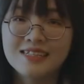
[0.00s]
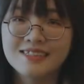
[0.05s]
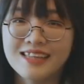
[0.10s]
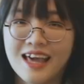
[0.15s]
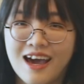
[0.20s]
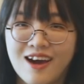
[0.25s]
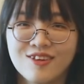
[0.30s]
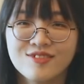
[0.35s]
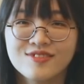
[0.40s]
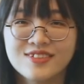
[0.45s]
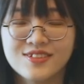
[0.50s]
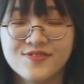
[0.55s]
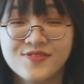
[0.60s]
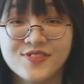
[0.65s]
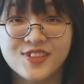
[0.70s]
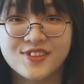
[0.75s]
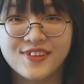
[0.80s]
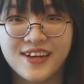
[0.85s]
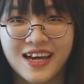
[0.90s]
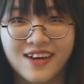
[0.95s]
Now,
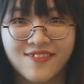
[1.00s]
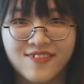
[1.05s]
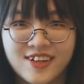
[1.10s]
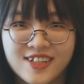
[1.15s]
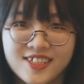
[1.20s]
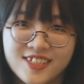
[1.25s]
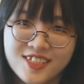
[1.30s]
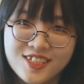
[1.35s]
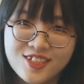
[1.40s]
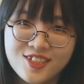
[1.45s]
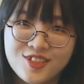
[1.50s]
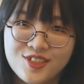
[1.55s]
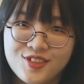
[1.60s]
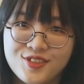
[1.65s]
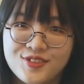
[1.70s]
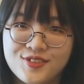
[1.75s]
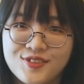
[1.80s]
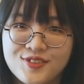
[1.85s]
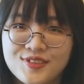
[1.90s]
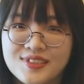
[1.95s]
if you have urge
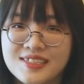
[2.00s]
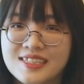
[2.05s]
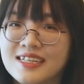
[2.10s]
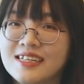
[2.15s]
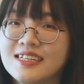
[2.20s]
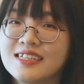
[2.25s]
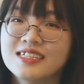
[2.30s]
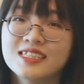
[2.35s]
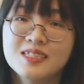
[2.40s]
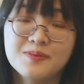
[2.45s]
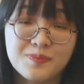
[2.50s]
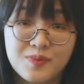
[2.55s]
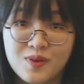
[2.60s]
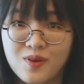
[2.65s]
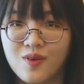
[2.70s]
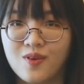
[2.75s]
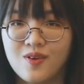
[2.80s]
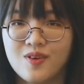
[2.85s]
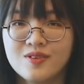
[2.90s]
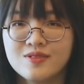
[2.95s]
to
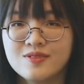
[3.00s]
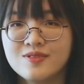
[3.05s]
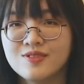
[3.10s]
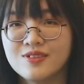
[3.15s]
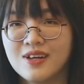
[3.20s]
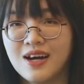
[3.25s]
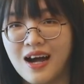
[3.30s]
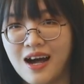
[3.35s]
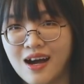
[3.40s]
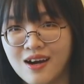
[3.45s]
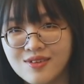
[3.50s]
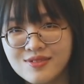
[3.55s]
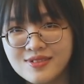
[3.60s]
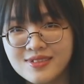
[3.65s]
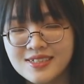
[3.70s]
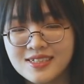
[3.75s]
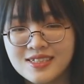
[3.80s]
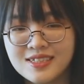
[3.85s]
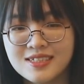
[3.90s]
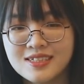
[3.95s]
explore your
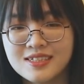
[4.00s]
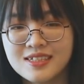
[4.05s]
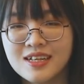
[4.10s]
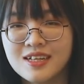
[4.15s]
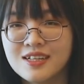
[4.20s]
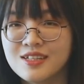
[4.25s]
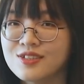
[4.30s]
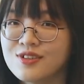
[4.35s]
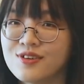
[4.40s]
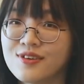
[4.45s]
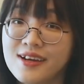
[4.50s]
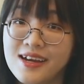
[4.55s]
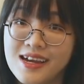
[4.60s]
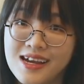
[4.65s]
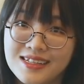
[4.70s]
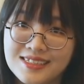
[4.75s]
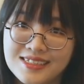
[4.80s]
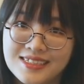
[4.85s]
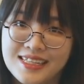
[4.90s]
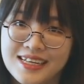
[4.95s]
house. Don't
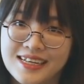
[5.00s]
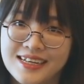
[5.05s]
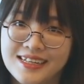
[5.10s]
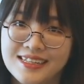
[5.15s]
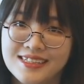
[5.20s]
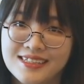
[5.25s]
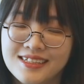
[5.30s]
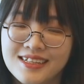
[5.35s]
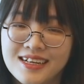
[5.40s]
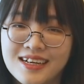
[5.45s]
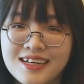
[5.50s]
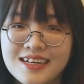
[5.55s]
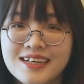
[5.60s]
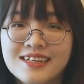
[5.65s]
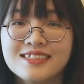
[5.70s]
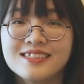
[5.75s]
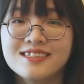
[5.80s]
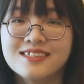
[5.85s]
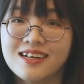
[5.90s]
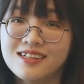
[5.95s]
hesitate.
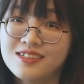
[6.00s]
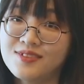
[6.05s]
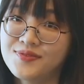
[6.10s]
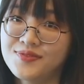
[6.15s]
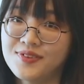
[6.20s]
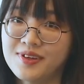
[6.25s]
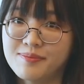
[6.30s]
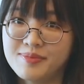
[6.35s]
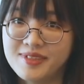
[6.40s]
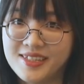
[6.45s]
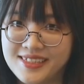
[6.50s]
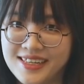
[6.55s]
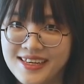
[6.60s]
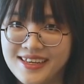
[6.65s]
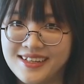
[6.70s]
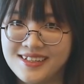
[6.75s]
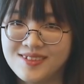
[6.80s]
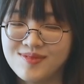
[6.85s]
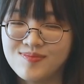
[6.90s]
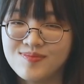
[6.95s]
Start from
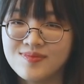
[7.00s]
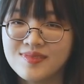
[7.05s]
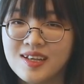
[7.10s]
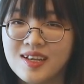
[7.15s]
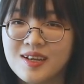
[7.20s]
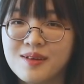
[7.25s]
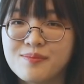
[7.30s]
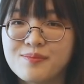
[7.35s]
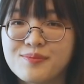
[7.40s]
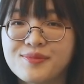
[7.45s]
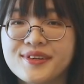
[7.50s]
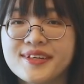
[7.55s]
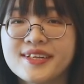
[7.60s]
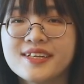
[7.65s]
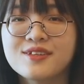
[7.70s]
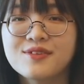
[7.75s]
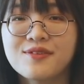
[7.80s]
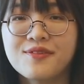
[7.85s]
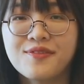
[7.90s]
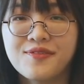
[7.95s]
today.
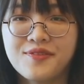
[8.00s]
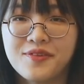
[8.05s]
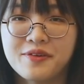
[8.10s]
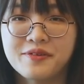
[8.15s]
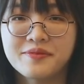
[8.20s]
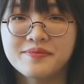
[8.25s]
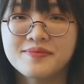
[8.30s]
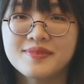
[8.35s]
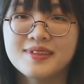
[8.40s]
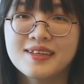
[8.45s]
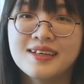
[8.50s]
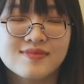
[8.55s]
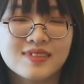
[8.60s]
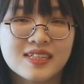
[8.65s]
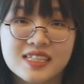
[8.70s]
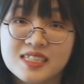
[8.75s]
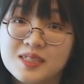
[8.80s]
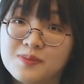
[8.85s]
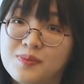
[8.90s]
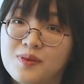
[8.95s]
Bring your phone.
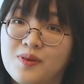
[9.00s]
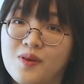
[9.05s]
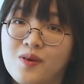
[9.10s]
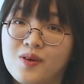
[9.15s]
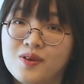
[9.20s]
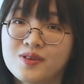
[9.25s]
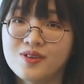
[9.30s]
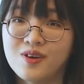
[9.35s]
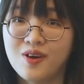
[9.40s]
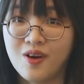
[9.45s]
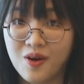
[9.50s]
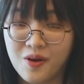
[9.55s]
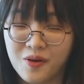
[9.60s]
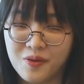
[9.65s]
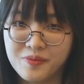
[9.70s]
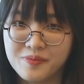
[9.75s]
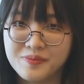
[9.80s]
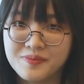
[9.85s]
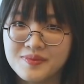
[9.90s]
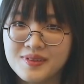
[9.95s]
Explore your
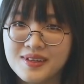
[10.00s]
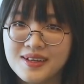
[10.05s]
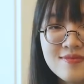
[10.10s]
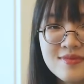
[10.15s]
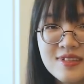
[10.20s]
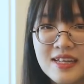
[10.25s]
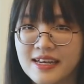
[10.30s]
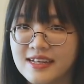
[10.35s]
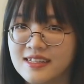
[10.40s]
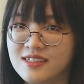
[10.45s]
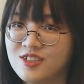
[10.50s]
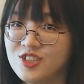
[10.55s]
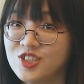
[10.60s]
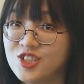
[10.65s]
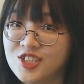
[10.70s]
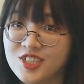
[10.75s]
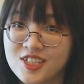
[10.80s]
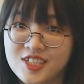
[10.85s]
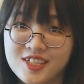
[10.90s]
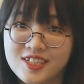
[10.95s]
home and
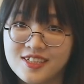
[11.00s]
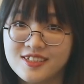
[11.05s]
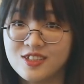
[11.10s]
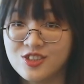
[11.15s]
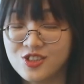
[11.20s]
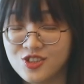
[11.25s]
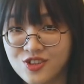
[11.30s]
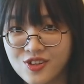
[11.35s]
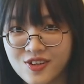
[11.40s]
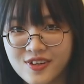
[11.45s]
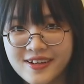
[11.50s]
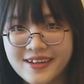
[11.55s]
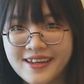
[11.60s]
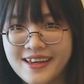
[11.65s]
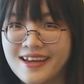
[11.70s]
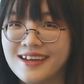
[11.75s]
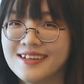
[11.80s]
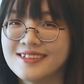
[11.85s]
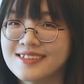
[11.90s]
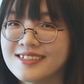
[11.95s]
share the joy
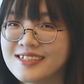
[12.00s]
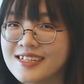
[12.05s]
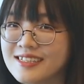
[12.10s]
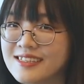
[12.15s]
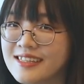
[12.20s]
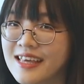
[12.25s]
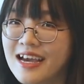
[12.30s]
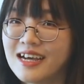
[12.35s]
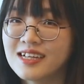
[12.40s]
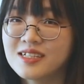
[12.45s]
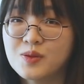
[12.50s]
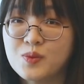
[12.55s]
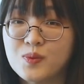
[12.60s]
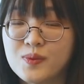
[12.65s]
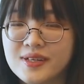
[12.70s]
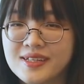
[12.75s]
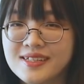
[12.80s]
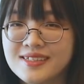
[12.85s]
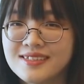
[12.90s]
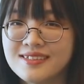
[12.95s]
and connect
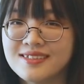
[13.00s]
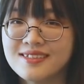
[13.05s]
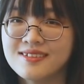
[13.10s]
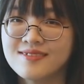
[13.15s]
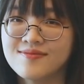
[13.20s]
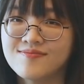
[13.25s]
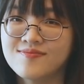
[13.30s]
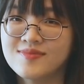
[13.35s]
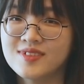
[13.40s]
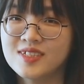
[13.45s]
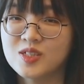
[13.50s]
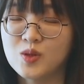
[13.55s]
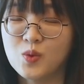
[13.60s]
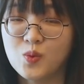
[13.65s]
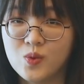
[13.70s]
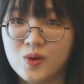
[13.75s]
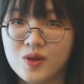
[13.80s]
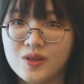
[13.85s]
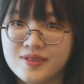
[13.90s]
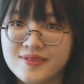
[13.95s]
with the
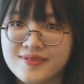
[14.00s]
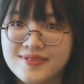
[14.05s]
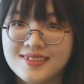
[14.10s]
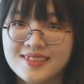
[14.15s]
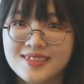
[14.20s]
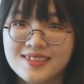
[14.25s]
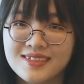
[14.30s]
world.